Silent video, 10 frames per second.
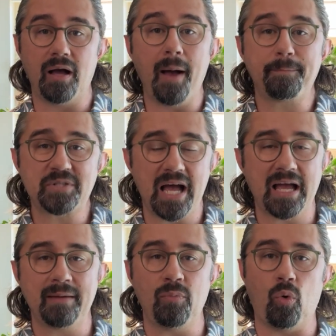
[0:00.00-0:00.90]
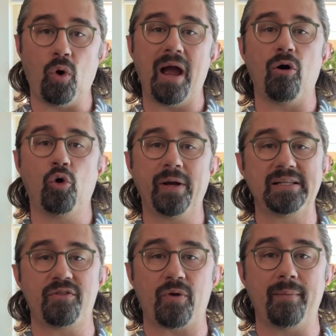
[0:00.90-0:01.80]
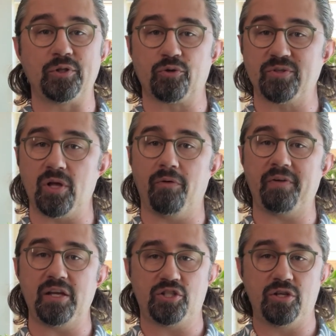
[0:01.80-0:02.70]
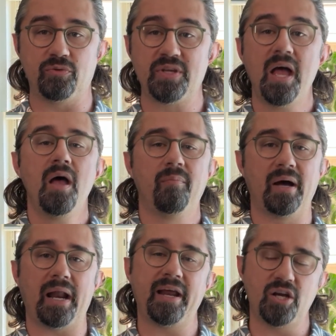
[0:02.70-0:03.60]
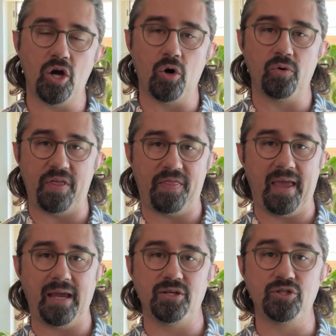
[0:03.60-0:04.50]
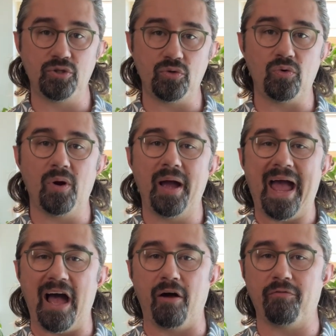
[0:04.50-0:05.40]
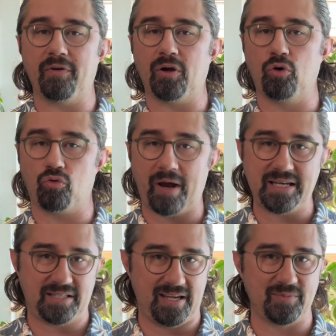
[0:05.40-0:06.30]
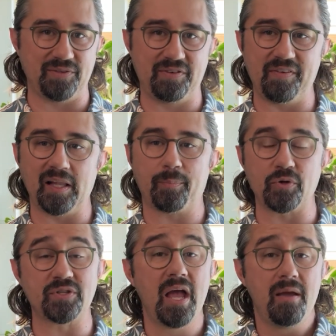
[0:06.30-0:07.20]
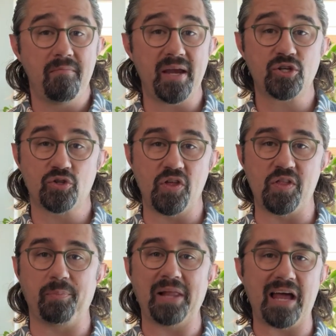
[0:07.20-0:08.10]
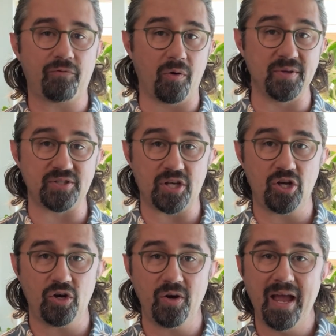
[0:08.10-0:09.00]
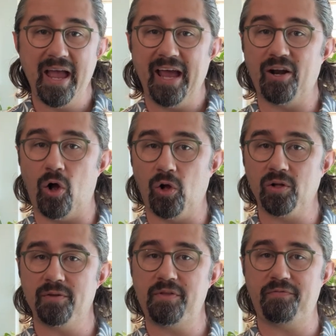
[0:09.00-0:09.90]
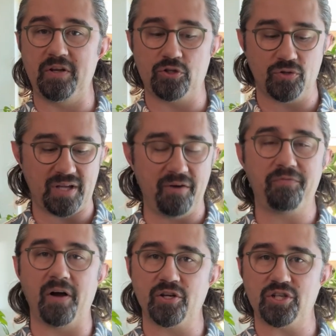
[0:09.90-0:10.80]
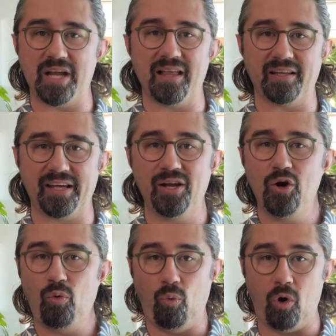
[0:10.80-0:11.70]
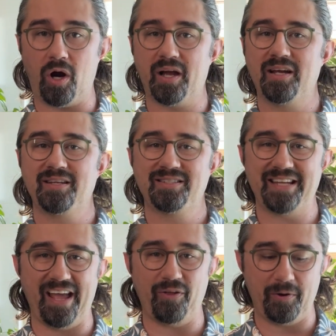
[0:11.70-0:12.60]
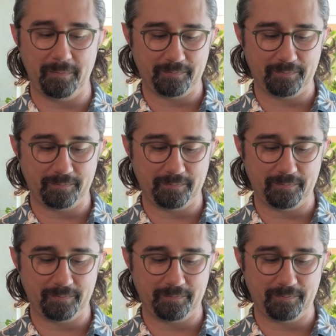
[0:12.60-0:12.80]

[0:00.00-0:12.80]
uptime or how quickly they're able to resolve issues, but I know that they do have great teams of developers making sure that the platform is secure and all of the features and functionality work together.